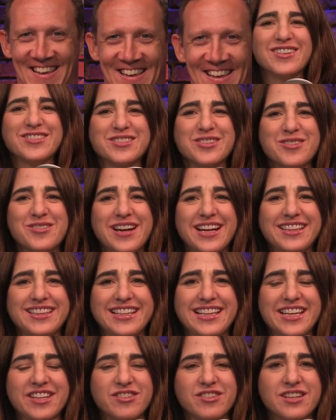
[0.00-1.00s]
also, at
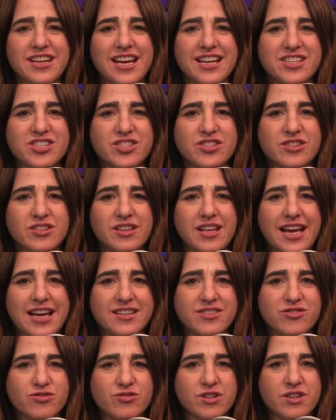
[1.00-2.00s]
the International
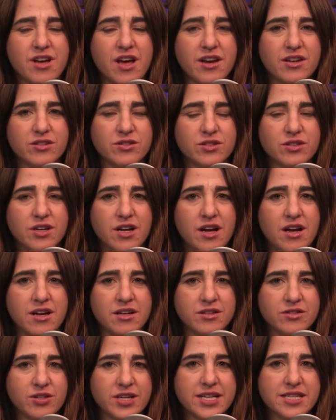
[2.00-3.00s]
Astronautical
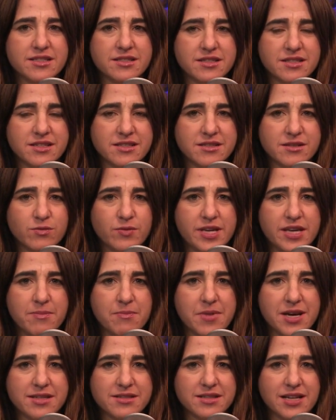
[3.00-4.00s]
Congress this week,
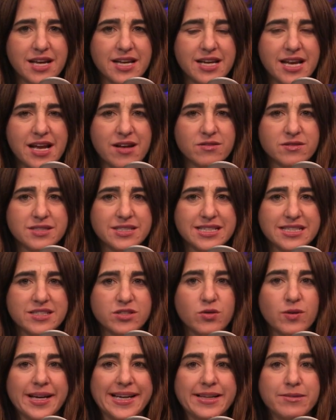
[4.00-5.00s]
Musk announced his
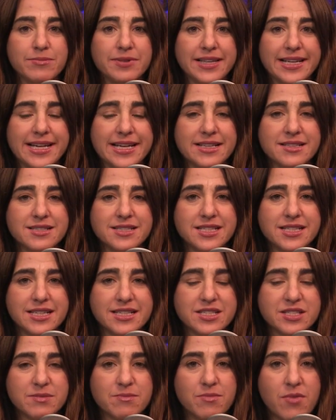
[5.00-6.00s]
grand plans to
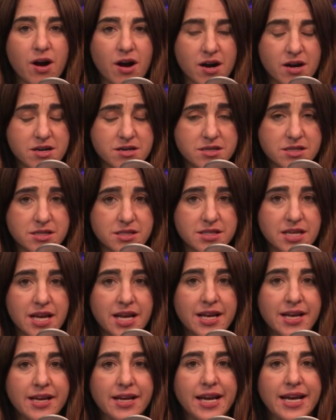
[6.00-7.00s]
get to Mars
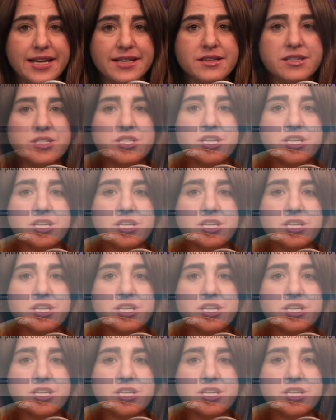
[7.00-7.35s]
in